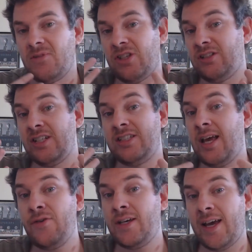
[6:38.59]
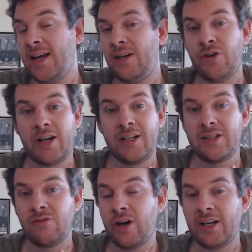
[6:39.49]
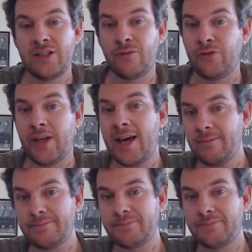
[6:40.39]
Does he ever get any recognition for that?